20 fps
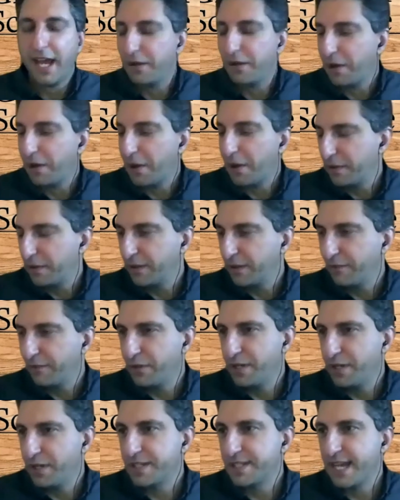I'd uh, love
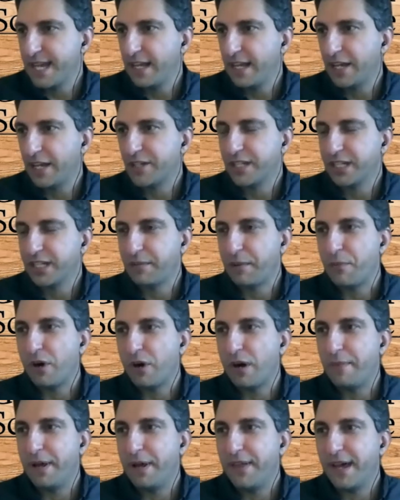for you to say actually a little bit
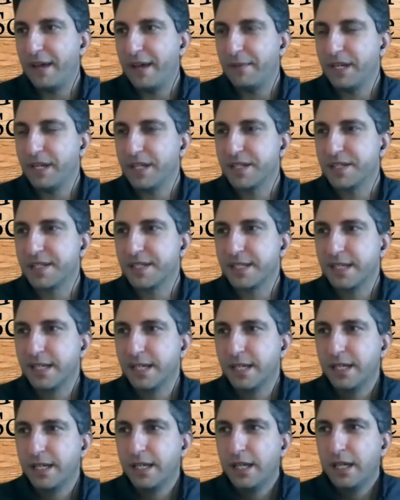more about that because
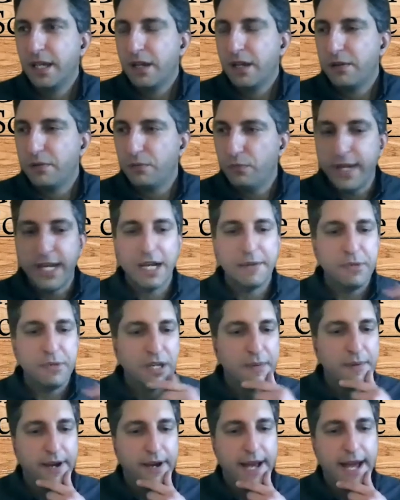reading a
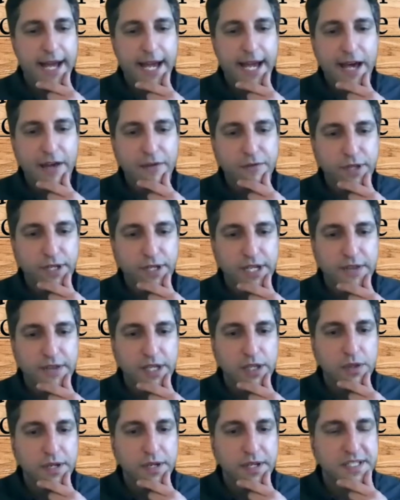book about high conflict i
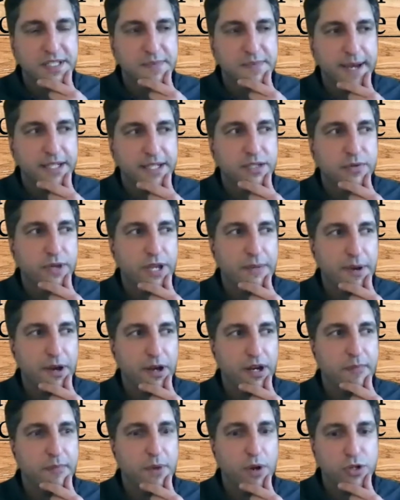think you'd expect to read
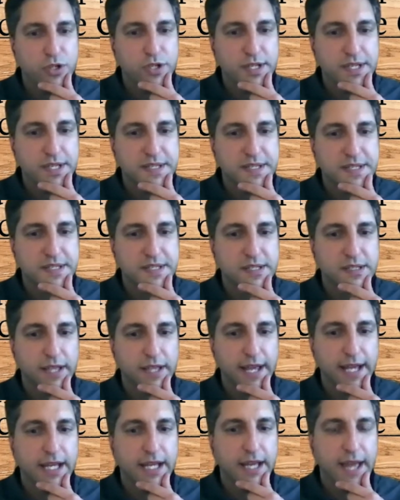about emotions
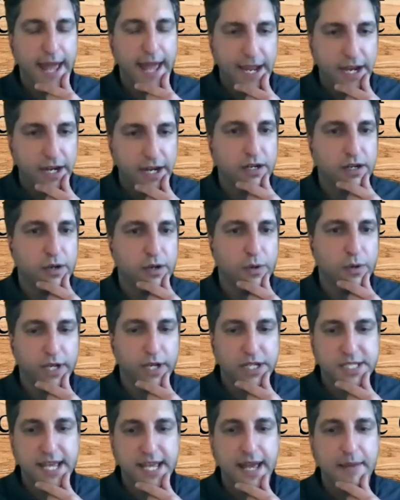like anger or
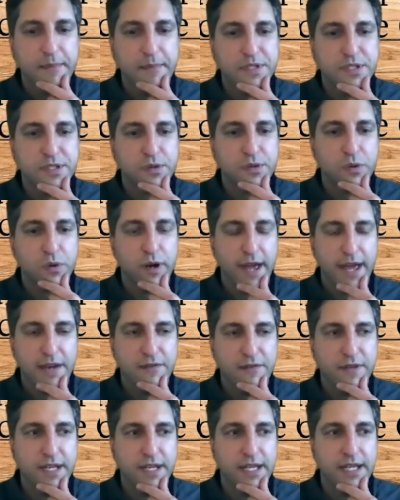contempt or
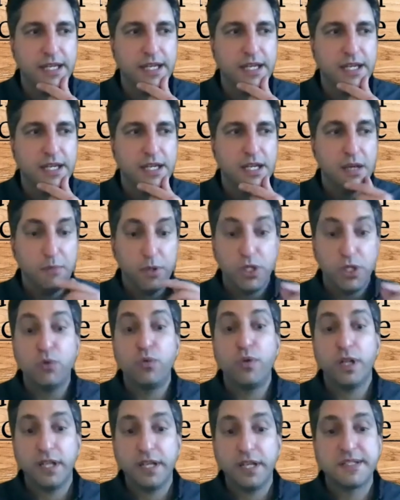envy but
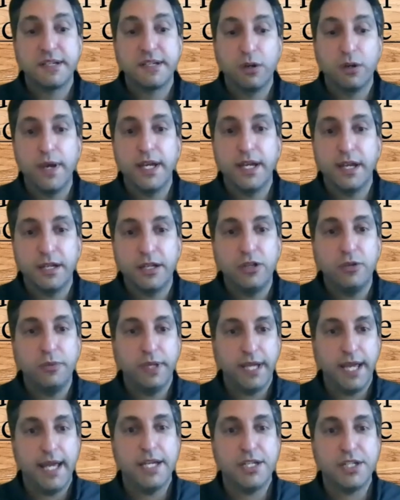you really zero in on
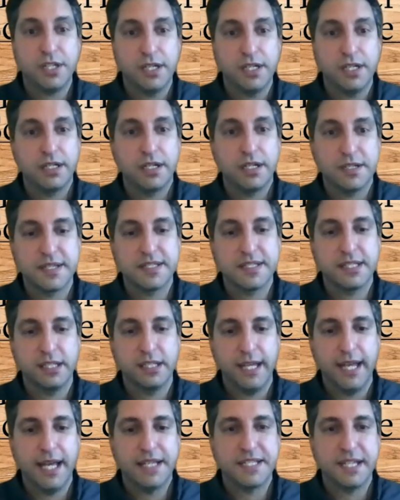humiliation
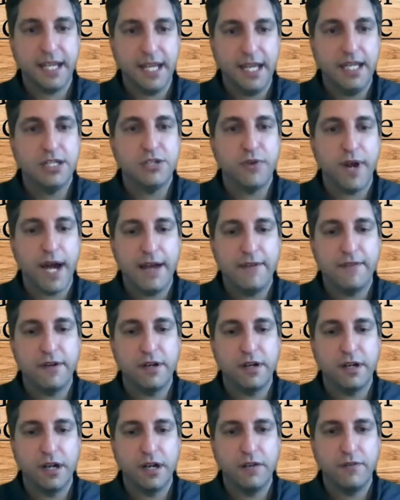consistently as a key
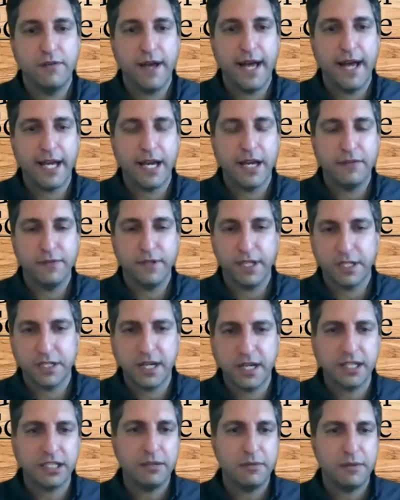driver of high
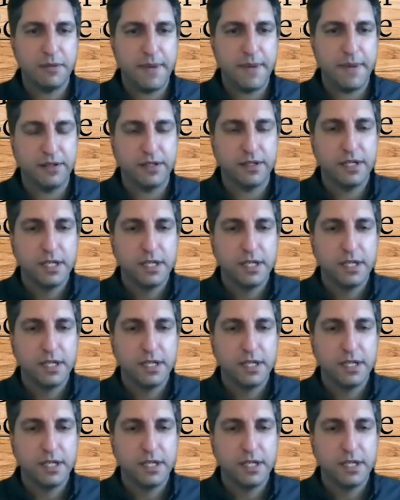conflict. Talk a little bit about